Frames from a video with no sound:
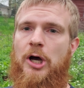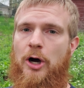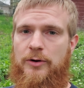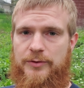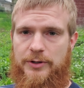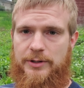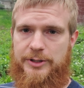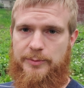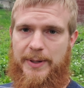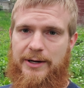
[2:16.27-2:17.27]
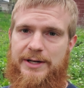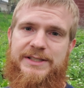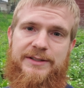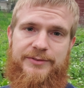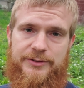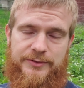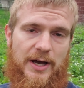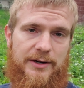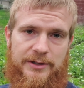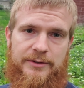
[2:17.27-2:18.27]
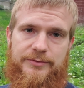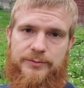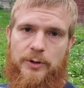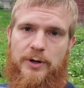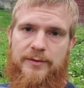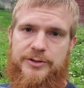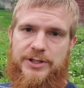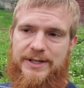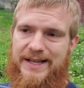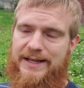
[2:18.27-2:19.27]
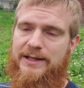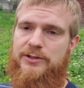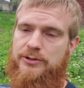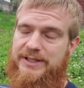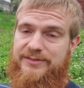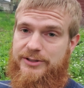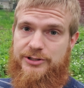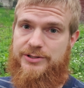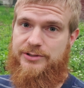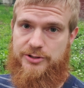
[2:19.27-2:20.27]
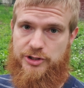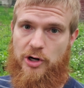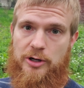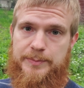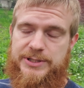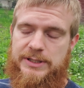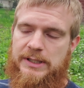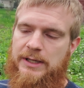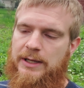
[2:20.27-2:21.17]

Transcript: over your berries if you've got enough row covers on hand, or even just tarps.